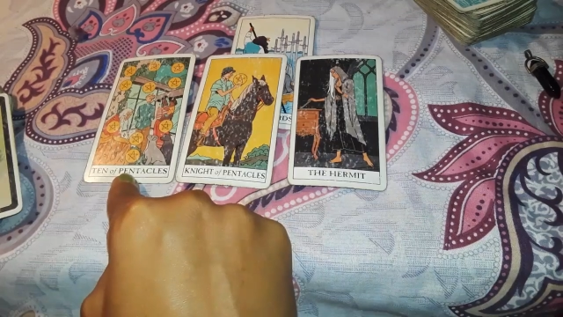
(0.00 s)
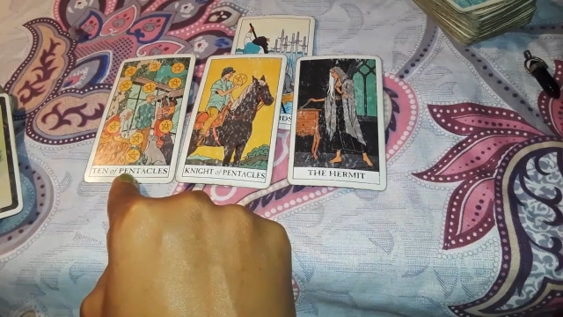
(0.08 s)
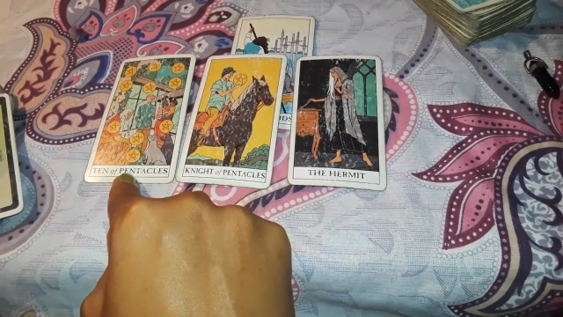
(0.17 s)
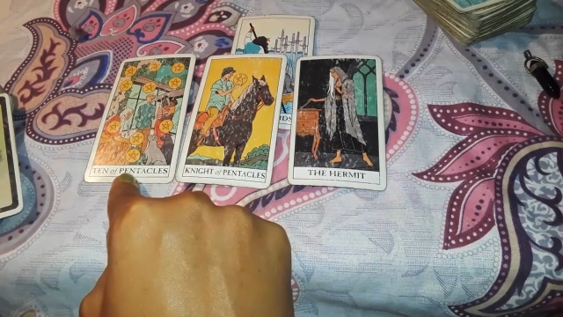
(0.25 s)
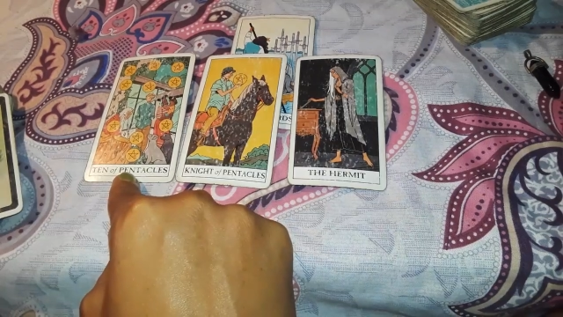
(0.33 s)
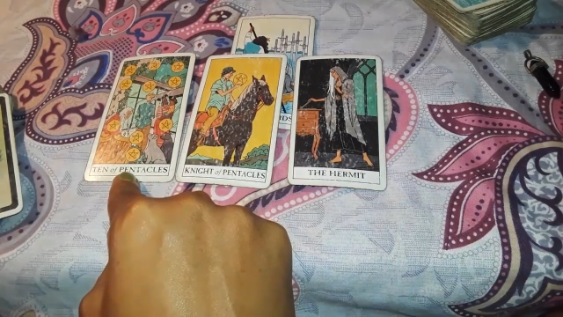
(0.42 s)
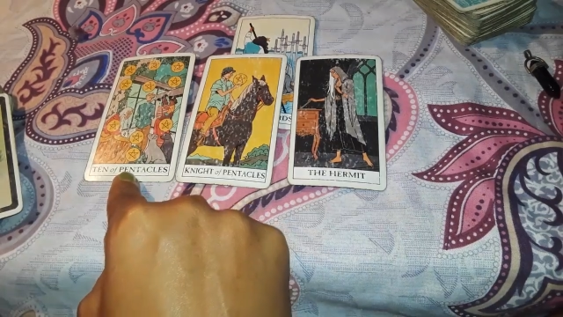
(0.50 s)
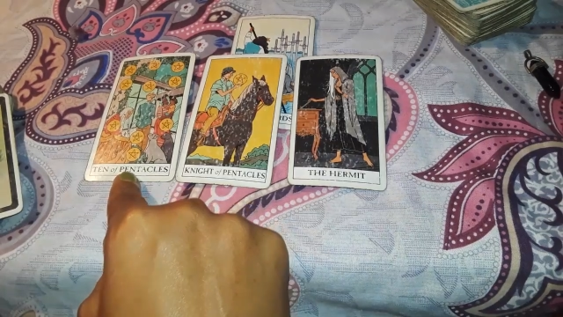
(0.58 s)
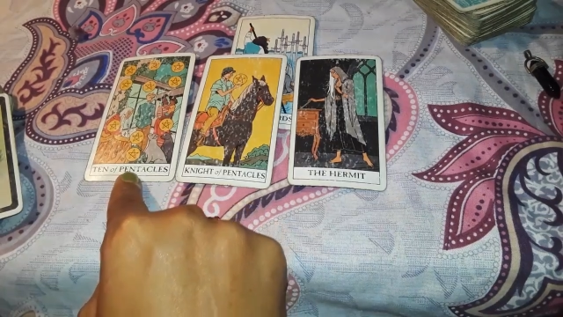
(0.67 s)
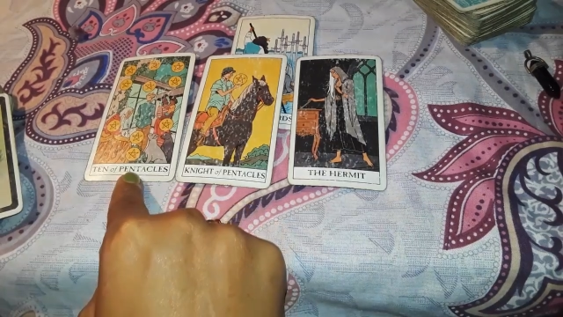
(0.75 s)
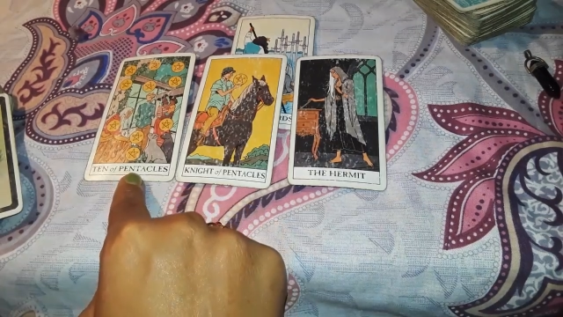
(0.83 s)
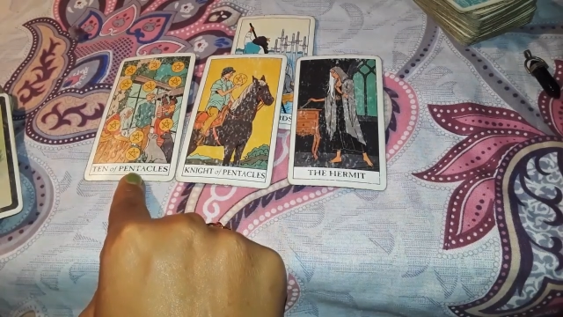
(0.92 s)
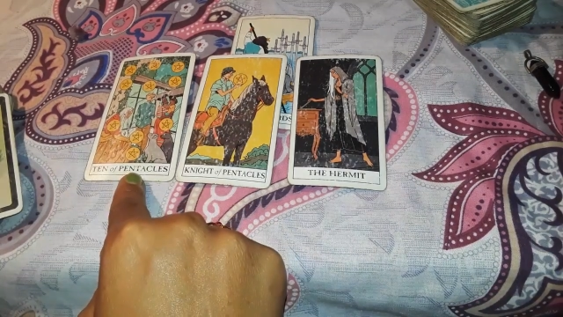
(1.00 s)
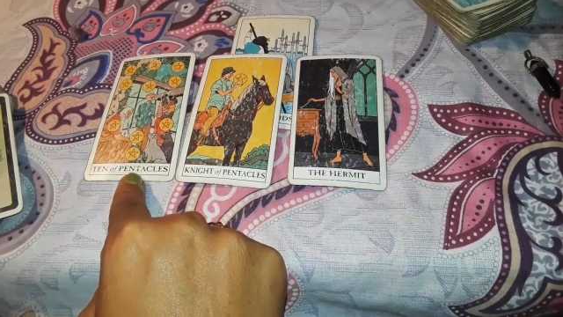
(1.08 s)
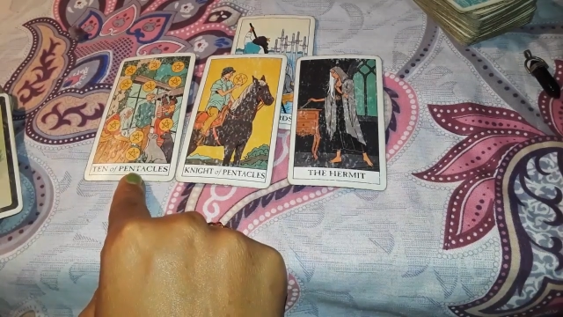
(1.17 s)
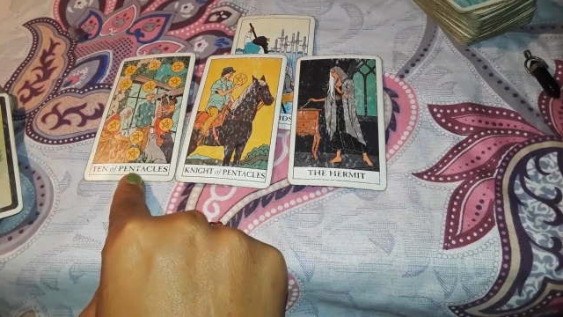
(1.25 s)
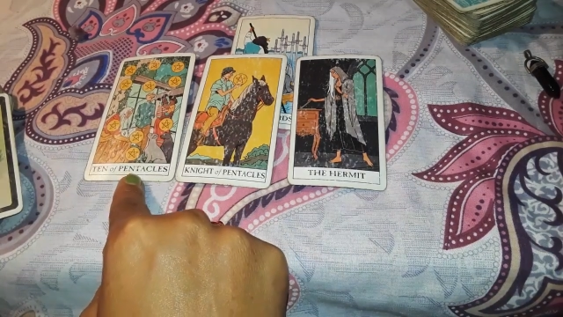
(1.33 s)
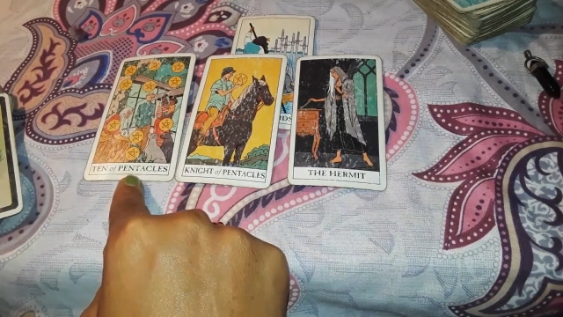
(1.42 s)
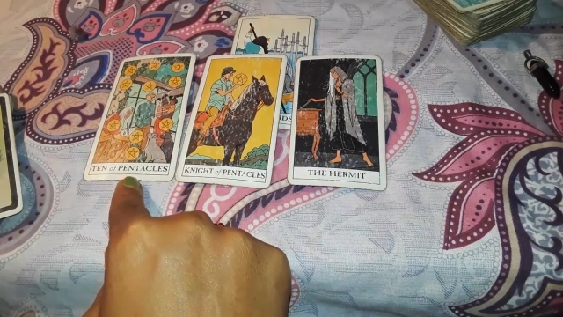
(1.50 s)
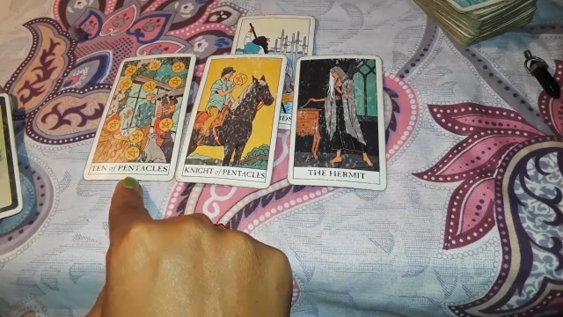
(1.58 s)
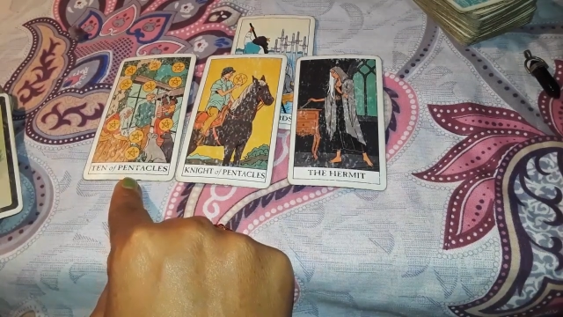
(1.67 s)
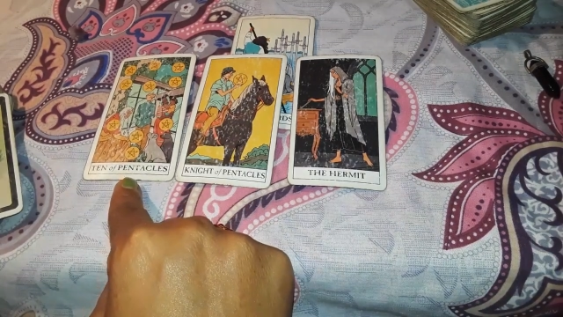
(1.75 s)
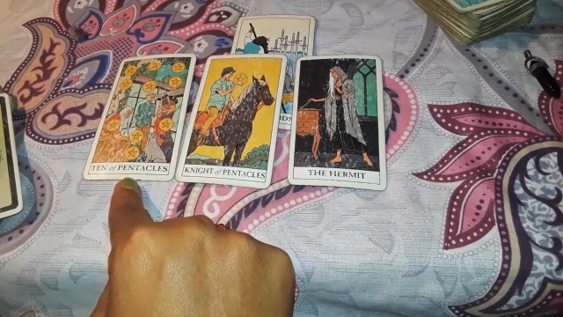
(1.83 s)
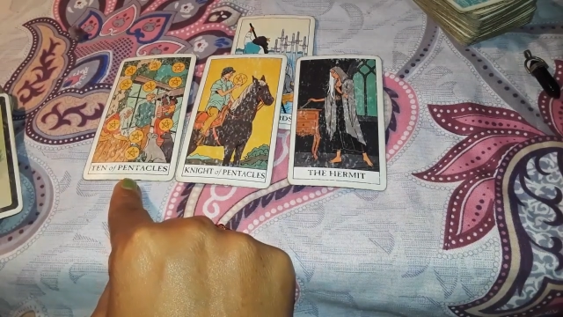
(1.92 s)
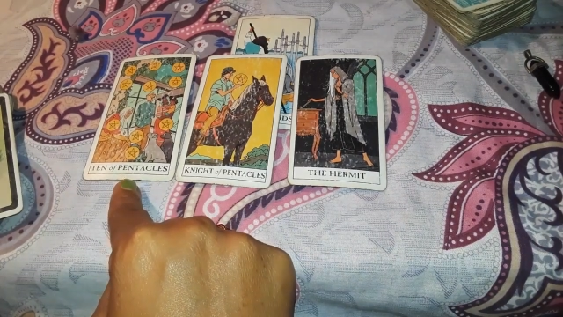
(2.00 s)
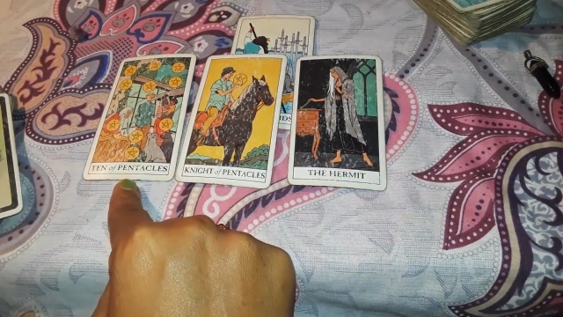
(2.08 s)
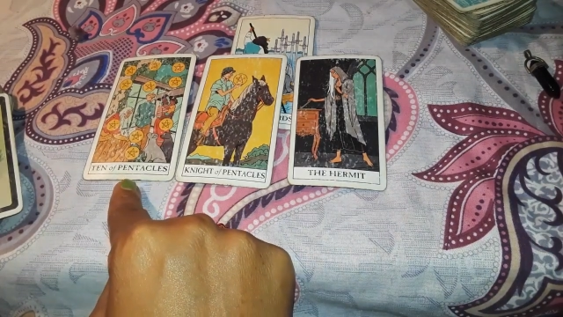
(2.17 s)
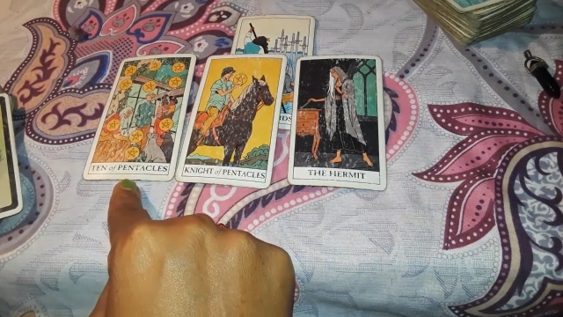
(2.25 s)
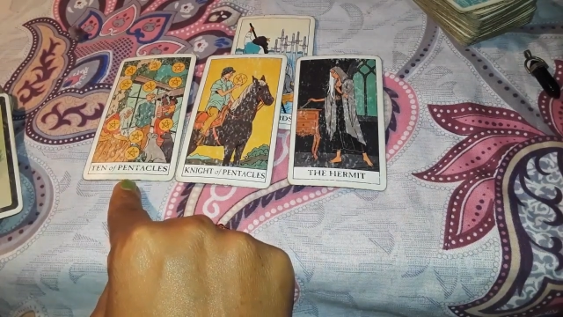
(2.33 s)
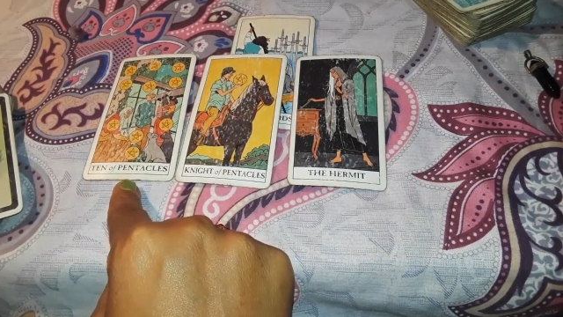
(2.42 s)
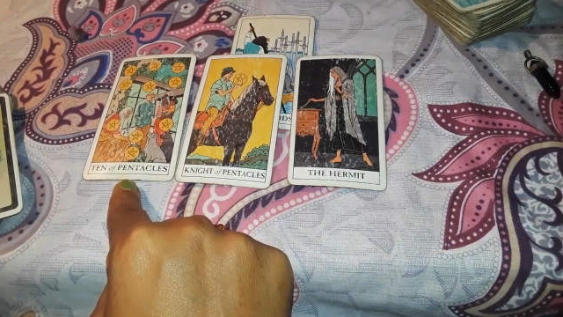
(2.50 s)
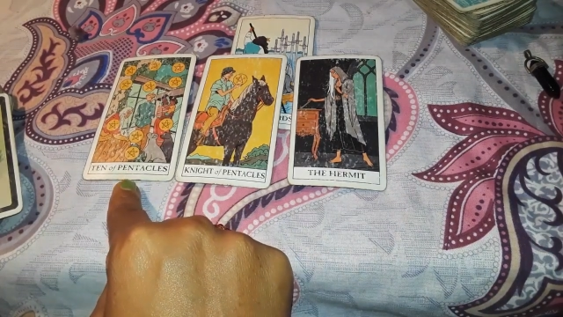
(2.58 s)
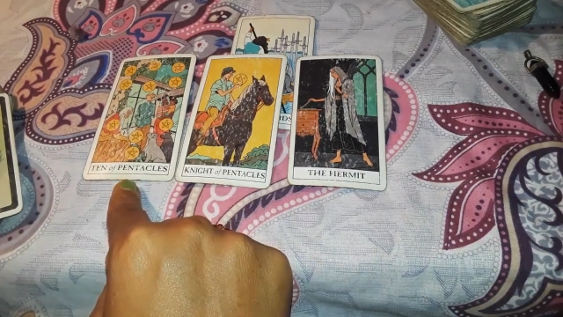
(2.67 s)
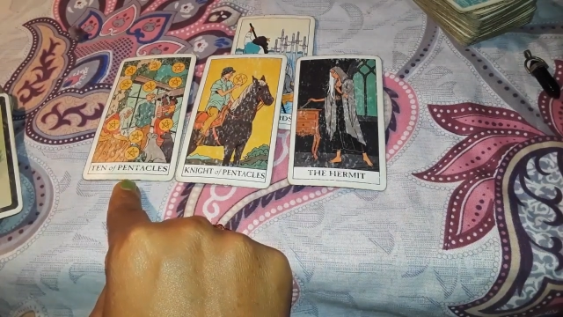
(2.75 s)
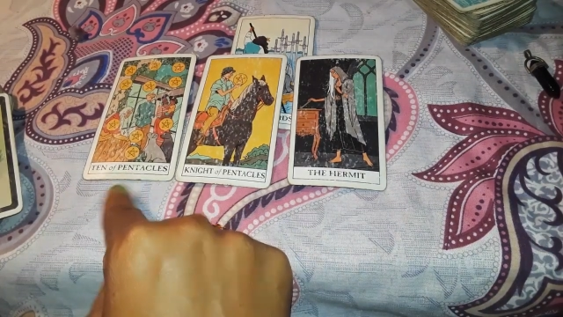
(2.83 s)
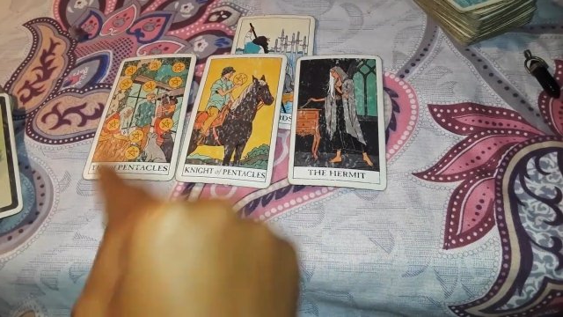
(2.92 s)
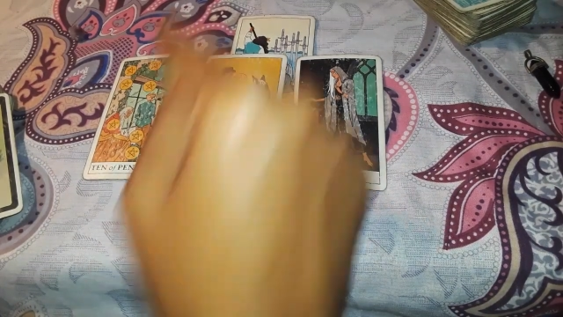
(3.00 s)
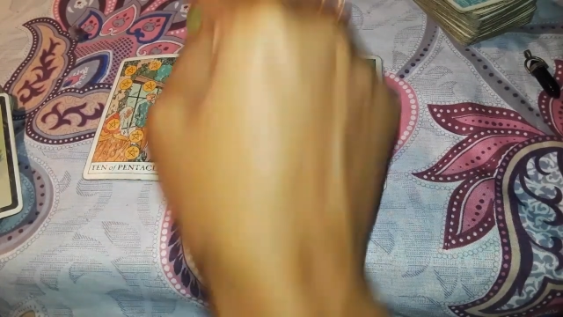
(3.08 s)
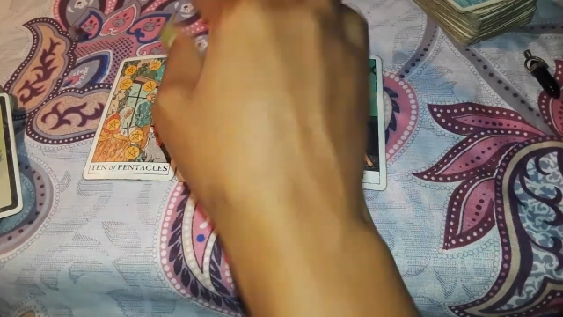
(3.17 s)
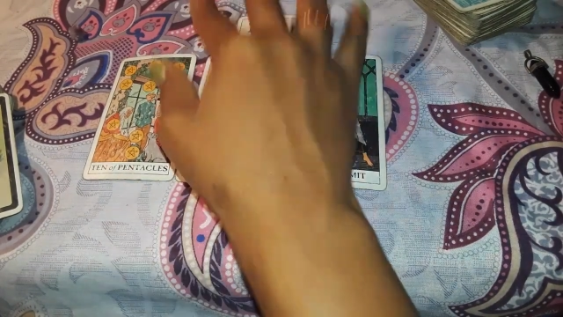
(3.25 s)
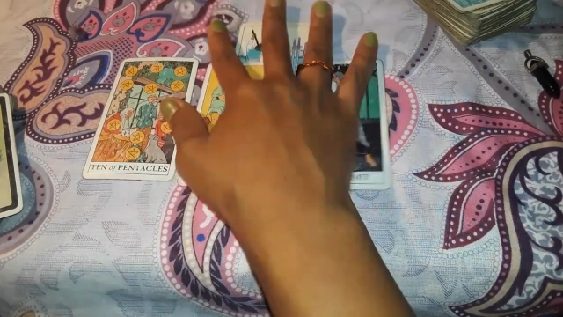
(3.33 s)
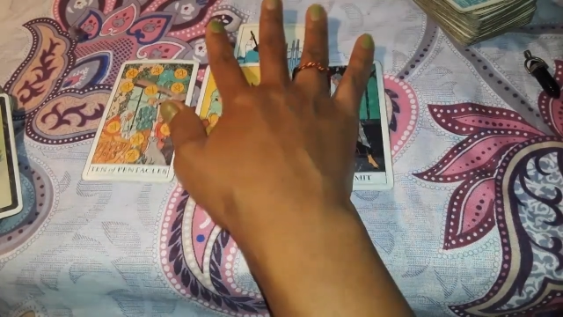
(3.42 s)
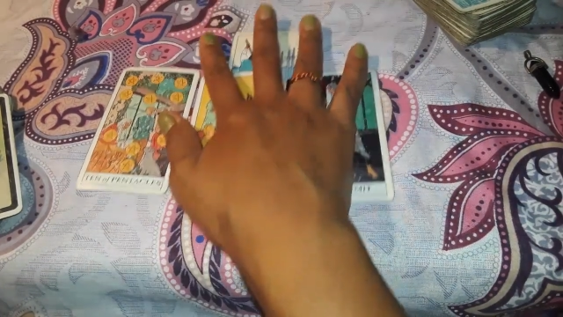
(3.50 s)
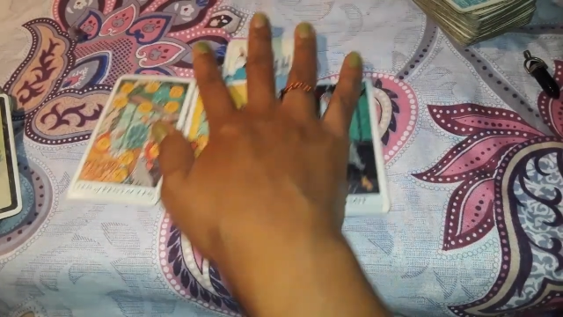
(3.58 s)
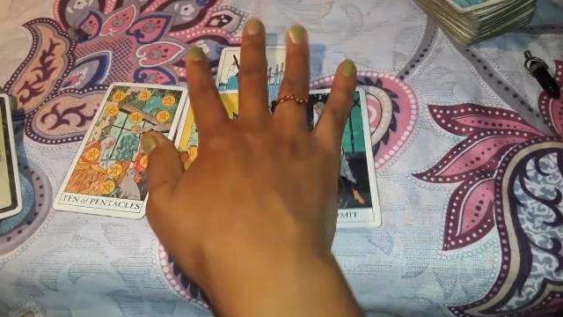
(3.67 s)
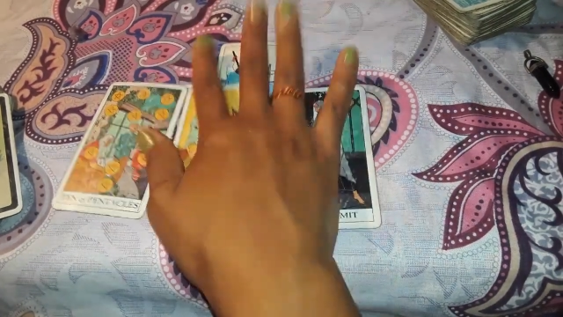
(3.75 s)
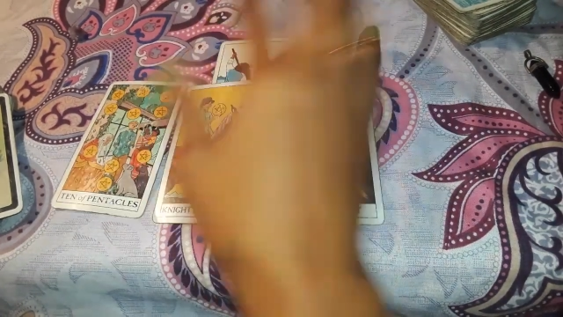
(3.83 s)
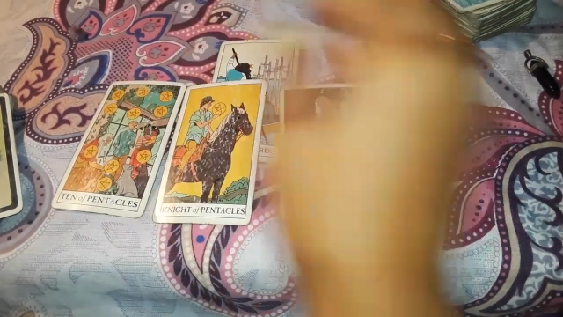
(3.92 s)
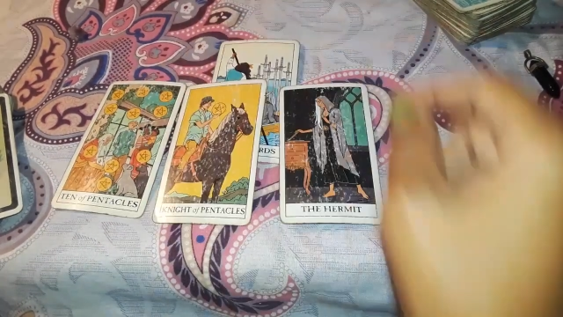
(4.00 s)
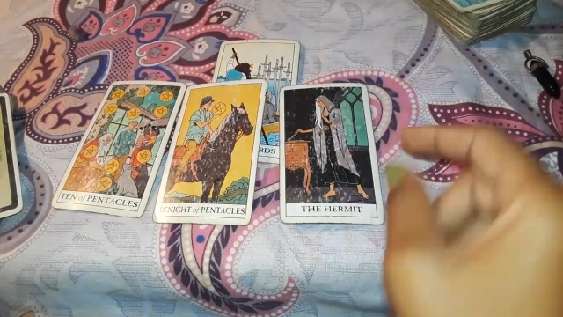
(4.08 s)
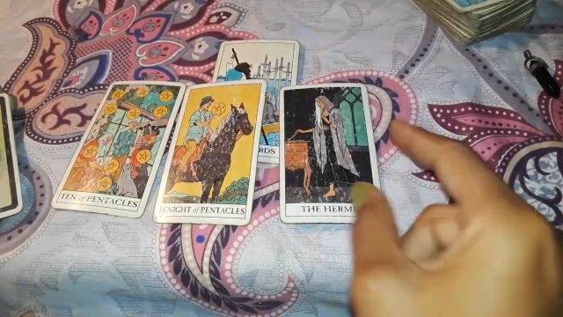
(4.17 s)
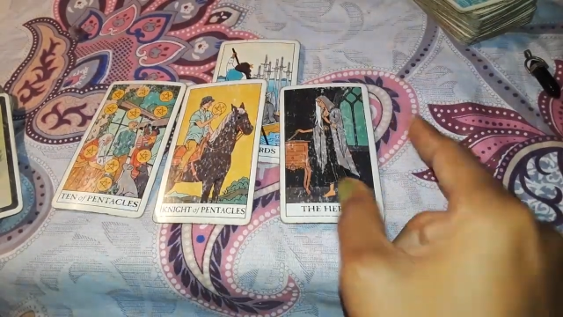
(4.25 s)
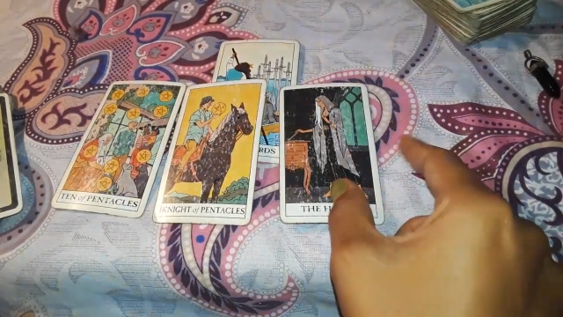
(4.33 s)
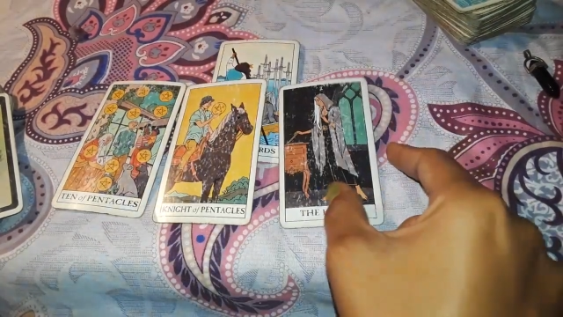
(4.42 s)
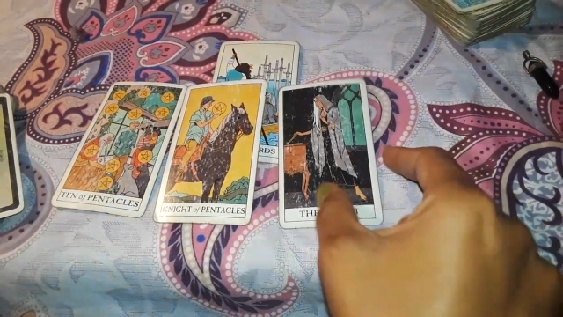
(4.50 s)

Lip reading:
[unreadable: no face in view]